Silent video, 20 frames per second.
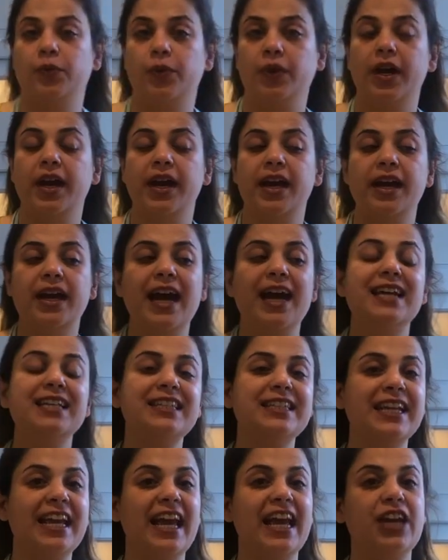Okay,
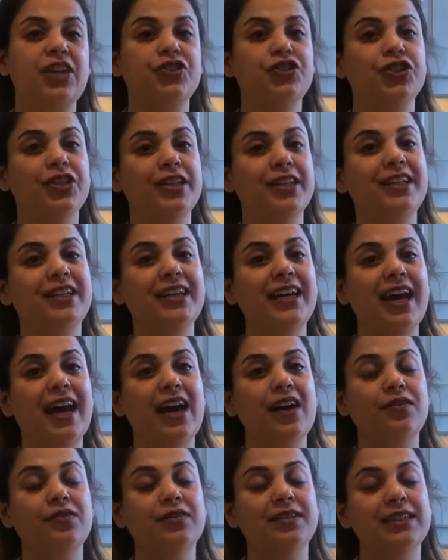Shefteh,
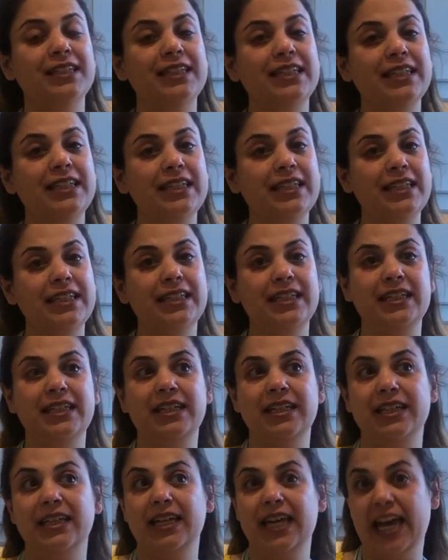I
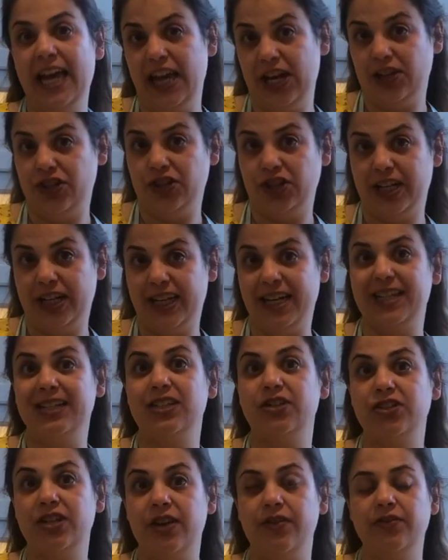
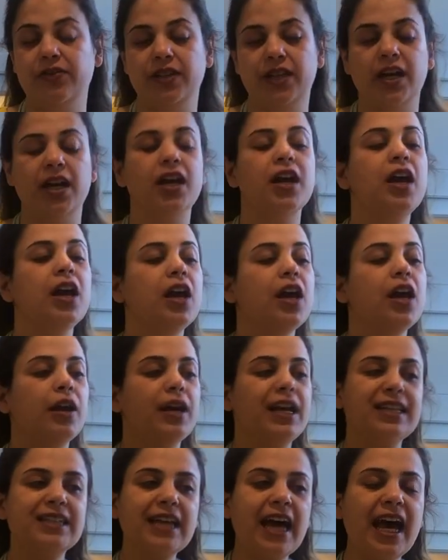guess. Shefteh.
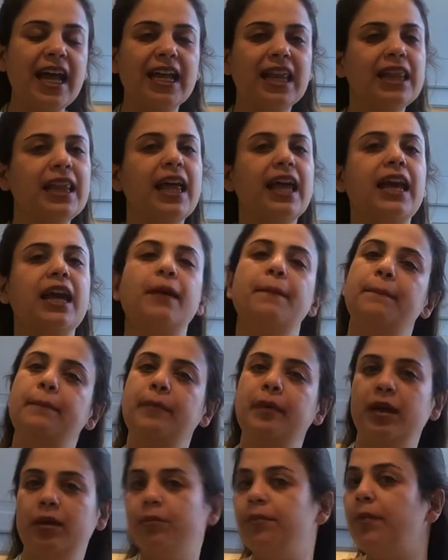It's kind of like a
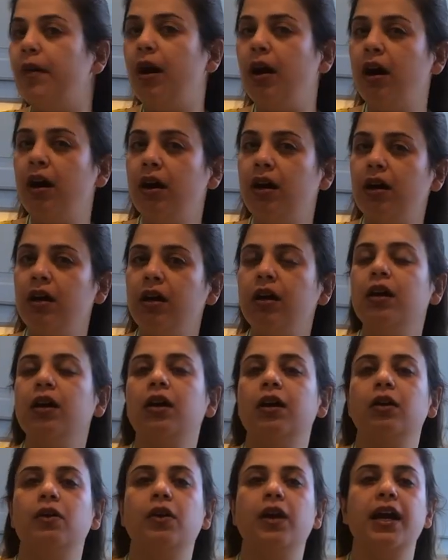meatball,
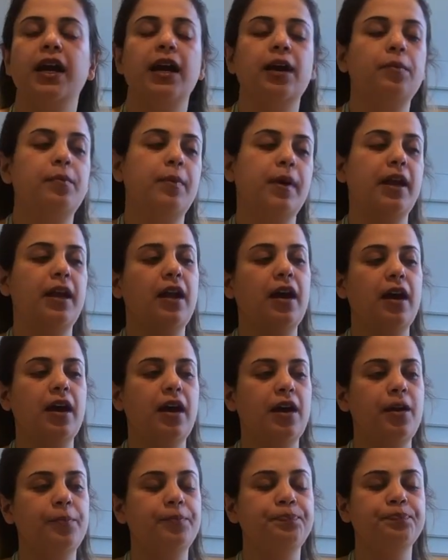okay, but
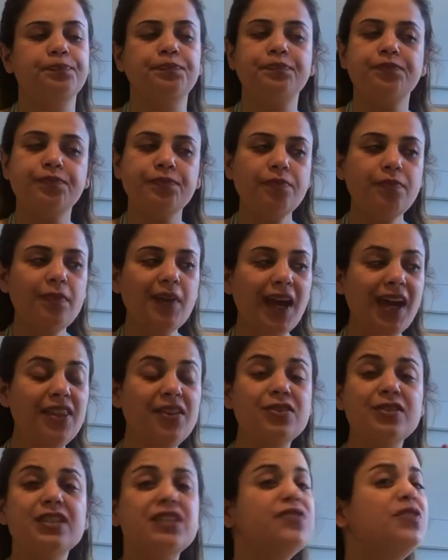and
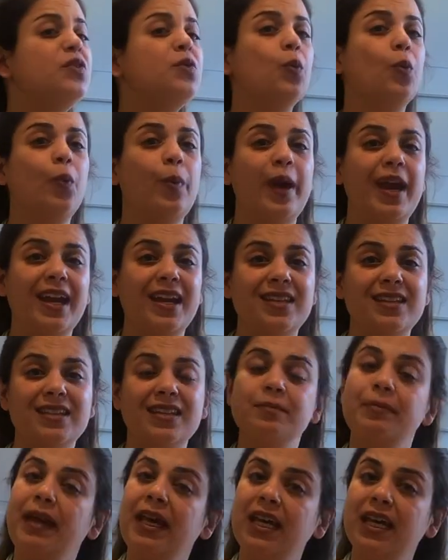there's different ways
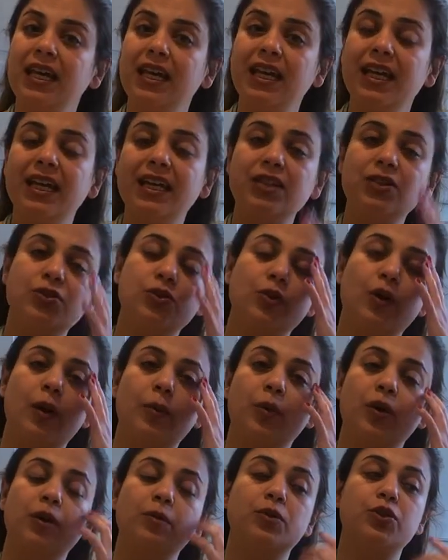in making it. So
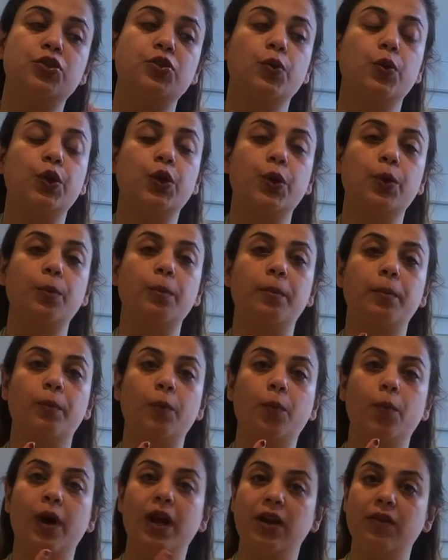I'm going to be showing you
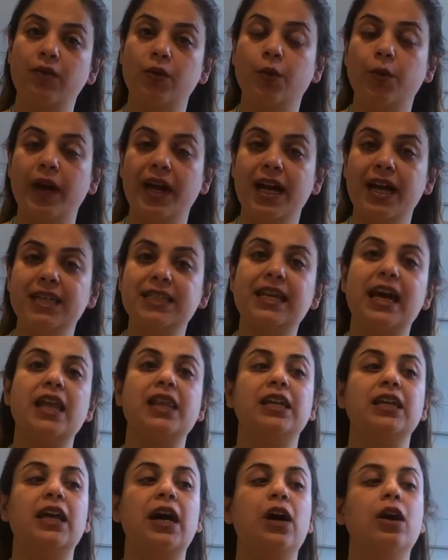one of the ways,
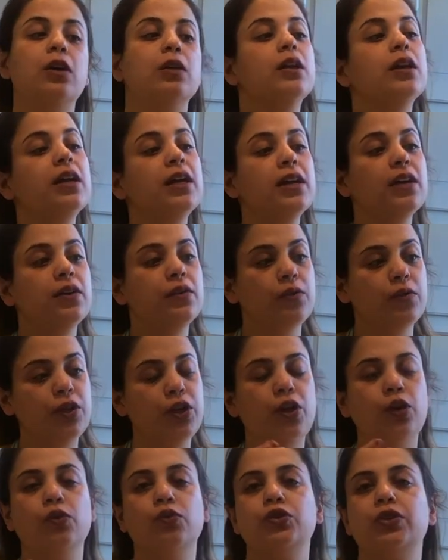and then I'll,
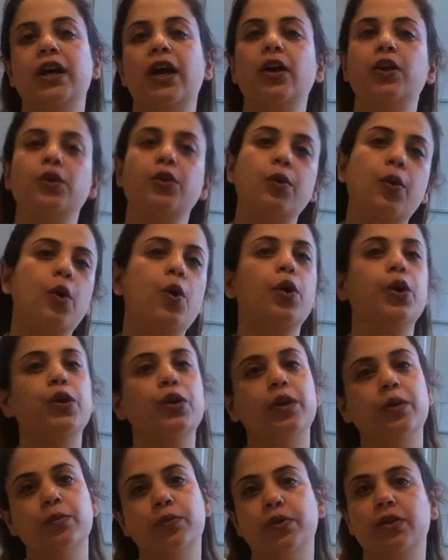tell you, oh,
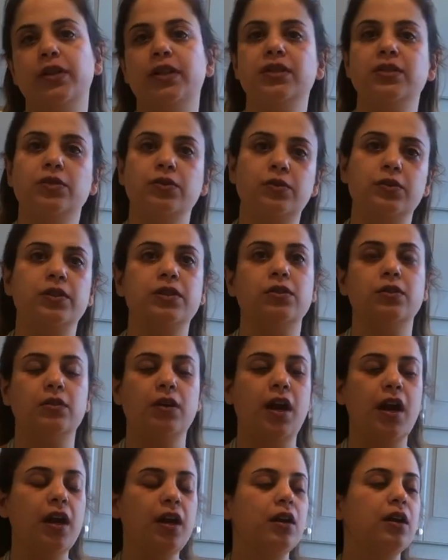you can put this or this,
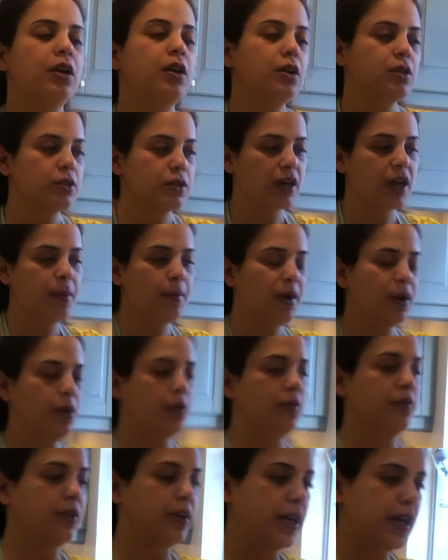okay? So come on
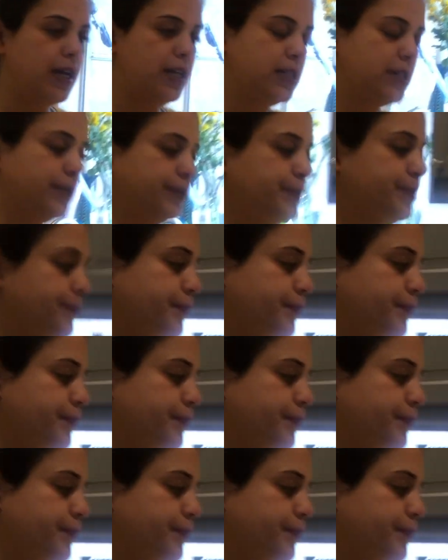over, guys.